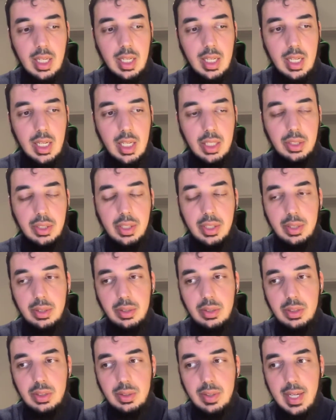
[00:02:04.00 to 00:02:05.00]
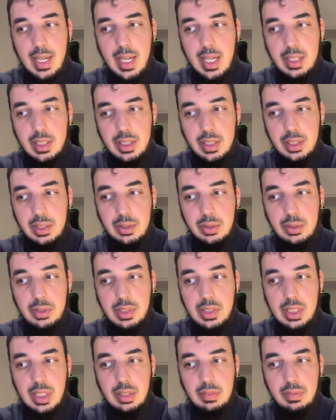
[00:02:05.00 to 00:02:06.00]
You can also add in your
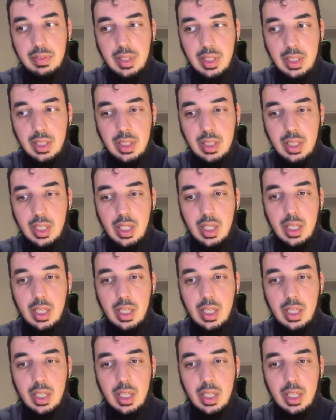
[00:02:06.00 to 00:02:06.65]
CV